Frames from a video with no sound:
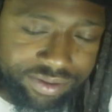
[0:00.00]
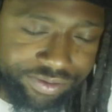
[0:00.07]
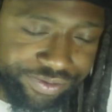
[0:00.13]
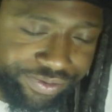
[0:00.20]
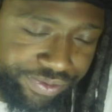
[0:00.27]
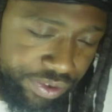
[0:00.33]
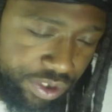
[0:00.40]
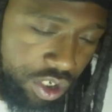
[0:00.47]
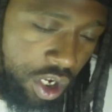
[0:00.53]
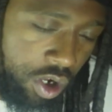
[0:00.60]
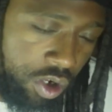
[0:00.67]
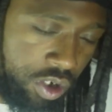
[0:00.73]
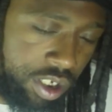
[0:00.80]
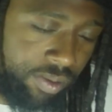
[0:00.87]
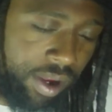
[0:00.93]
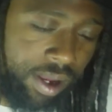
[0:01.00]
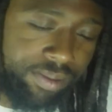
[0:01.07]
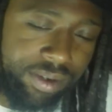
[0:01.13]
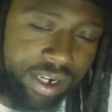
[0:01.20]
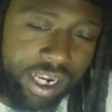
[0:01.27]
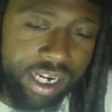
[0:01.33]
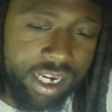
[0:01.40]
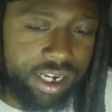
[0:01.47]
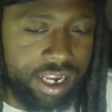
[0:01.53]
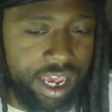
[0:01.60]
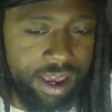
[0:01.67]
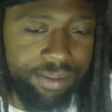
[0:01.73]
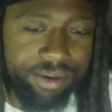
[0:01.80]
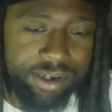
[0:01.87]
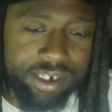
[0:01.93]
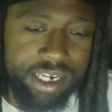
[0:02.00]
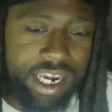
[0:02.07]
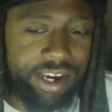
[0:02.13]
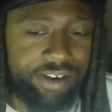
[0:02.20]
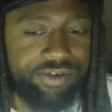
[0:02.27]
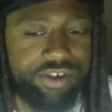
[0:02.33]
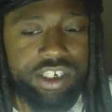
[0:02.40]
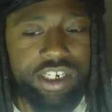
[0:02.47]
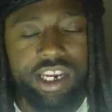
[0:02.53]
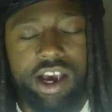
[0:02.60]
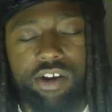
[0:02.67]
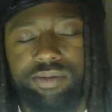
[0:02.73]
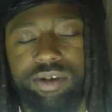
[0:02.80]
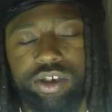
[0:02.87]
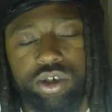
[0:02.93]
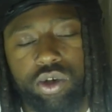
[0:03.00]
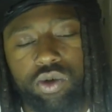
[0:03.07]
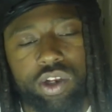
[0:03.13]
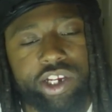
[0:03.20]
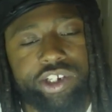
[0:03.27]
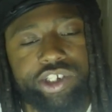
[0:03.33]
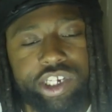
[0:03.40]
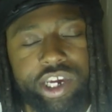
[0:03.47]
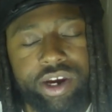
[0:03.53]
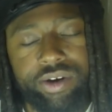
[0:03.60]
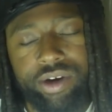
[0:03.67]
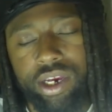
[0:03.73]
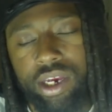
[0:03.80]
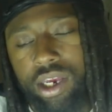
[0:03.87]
You know, some updated him and Dave shit that would be so legendary.